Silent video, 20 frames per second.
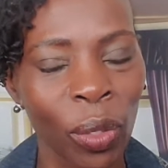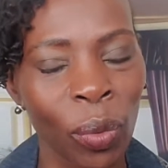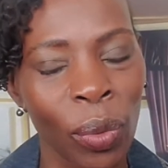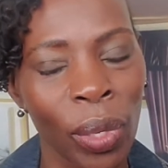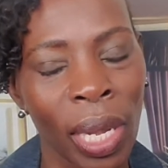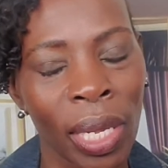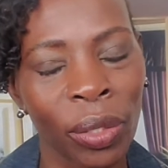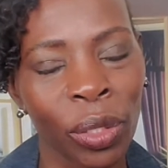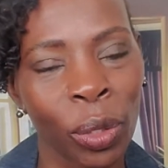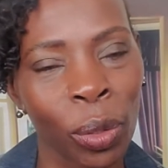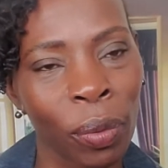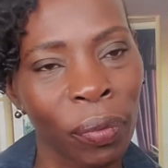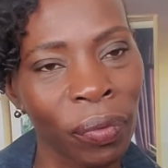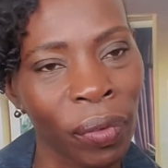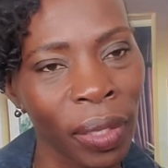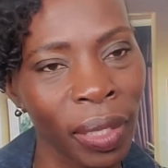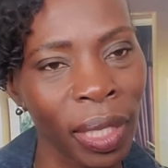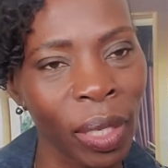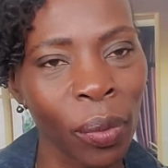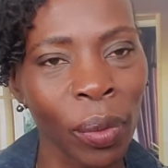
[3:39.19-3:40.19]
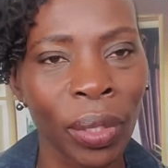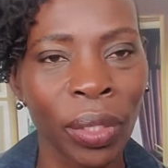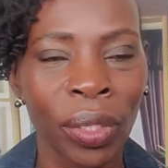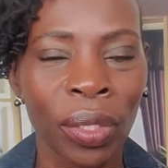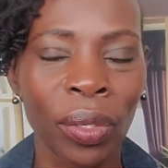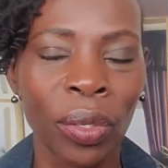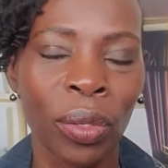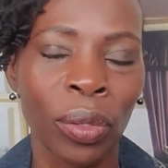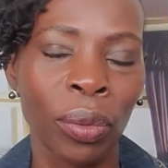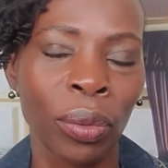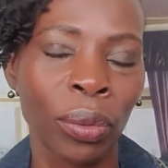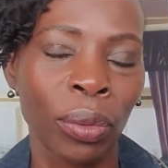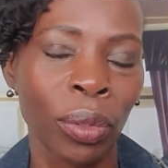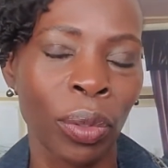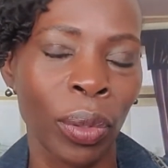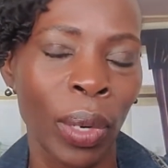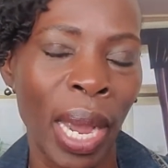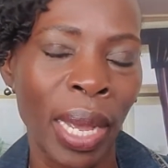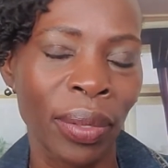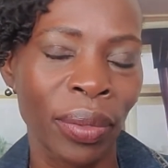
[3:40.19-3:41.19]
We ask you a feeling question, you
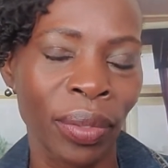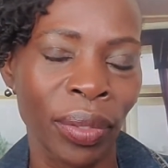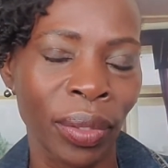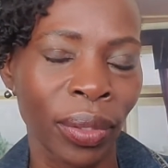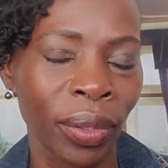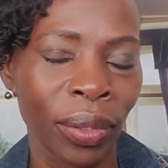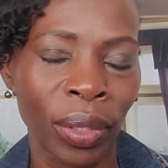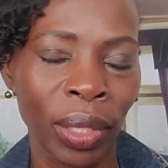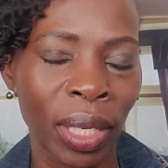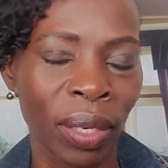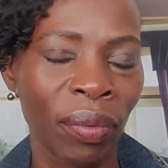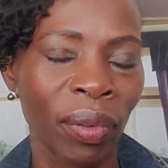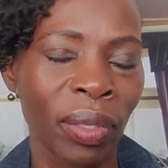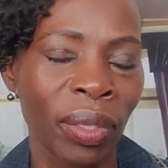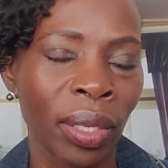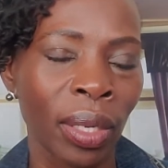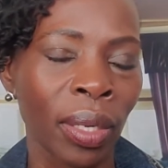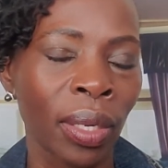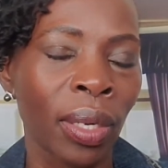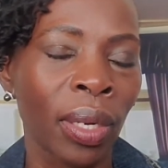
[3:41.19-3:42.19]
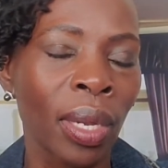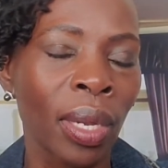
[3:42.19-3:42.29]
answer, you give us a